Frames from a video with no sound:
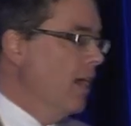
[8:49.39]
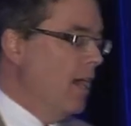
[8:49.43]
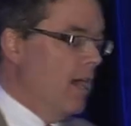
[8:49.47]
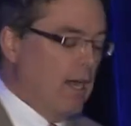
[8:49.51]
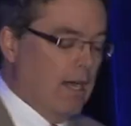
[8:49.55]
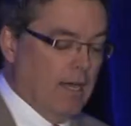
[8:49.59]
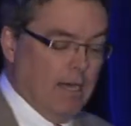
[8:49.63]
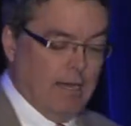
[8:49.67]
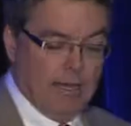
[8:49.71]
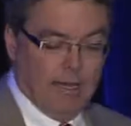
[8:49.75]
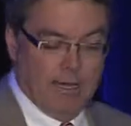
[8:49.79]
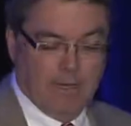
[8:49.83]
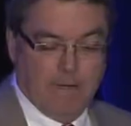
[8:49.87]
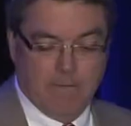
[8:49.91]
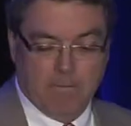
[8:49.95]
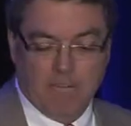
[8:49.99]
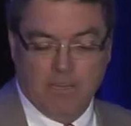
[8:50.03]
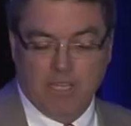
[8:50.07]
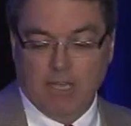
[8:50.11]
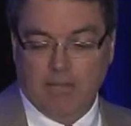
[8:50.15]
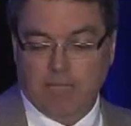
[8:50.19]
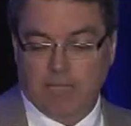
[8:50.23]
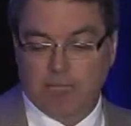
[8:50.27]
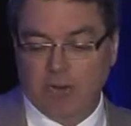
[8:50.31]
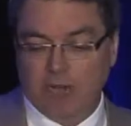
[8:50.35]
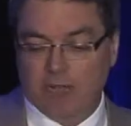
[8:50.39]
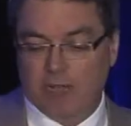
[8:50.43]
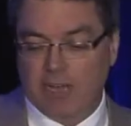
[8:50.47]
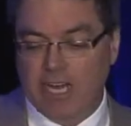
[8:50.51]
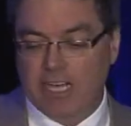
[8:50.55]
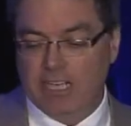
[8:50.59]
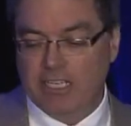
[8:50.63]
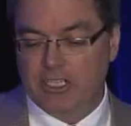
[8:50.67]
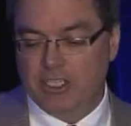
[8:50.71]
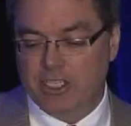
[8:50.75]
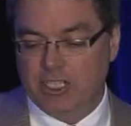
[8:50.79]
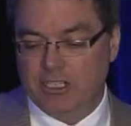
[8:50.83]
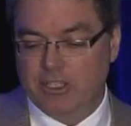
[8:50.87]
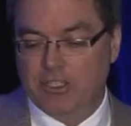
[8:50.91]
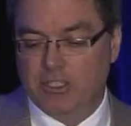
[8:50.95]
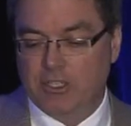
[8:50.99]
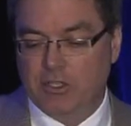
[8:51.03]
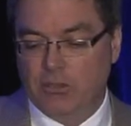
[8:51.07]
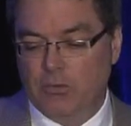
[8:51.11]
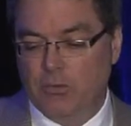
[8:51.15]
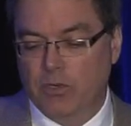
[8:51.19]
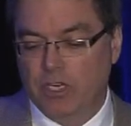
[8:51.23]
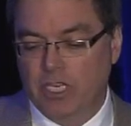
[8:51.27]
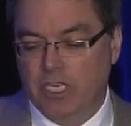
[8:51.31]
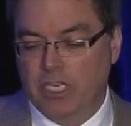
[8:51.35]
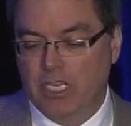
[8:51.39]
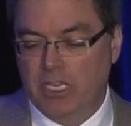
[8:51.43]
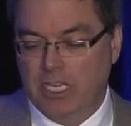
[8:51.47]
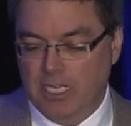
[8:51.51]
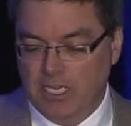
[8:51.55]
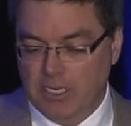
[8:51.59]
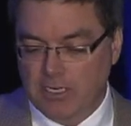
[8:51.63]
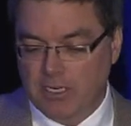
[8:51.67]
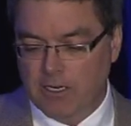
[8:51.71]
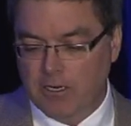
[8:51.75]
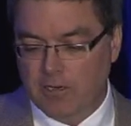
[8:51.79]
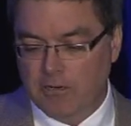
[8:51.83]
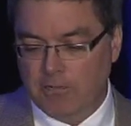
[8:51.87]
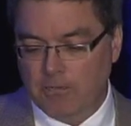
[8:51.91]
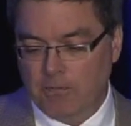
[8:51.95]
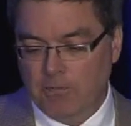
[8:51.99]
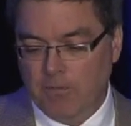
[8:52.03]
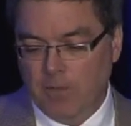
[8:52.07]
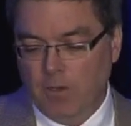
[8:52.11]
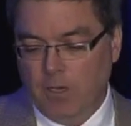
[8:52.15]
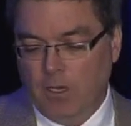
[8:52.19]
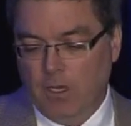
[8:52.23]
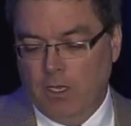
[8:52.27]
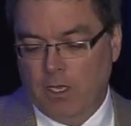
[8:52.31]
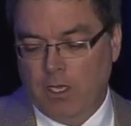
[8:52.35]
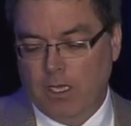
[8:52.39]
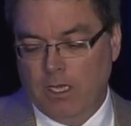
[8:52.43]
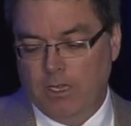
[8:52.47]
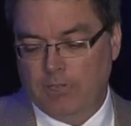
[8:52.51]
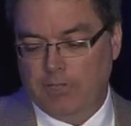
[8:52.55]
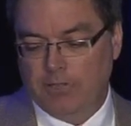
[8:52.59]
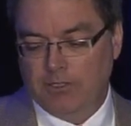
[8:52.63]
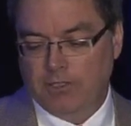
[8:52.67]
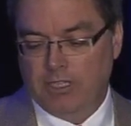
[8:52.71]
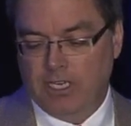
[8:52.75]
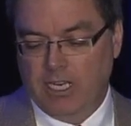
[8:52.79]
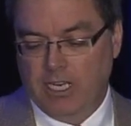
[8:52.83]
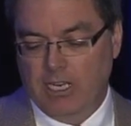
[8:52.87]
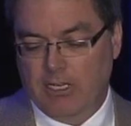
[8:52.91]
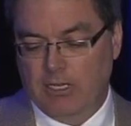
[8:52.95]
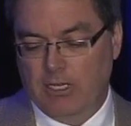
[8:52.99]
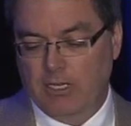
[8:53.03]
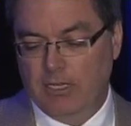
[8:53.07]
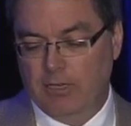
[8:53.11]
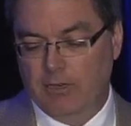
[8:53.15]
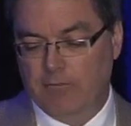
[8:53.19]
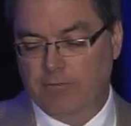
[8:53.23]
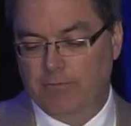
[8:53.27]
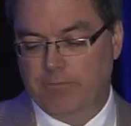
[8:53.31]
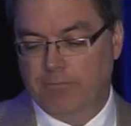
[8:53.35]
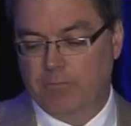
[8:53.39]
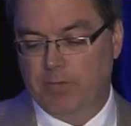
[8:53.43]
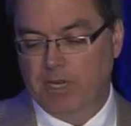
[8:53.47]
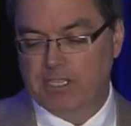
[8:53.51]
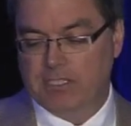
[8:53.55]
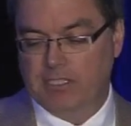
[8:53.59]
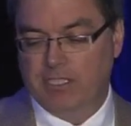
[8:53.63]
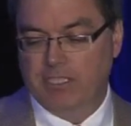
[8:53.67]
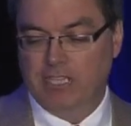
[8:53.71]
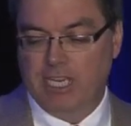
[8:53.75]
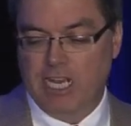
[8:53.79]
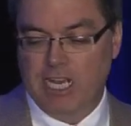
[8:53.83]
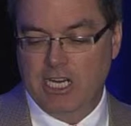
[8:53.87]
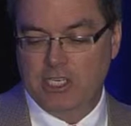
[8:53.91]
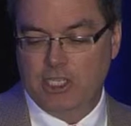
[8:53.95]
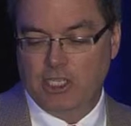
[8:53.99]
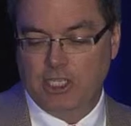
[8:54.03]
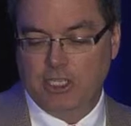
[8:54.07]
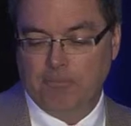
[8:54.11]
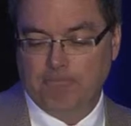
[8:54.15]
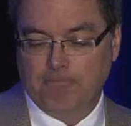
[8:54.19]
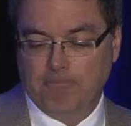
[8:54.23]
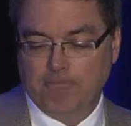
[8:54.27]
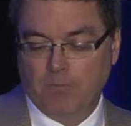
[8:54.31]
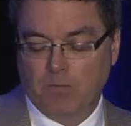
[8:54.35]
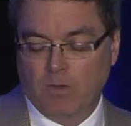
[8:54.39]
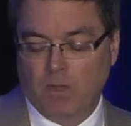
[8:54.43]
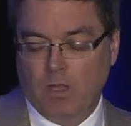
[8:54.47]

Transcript: I have provided just 3 here for sake of presentation.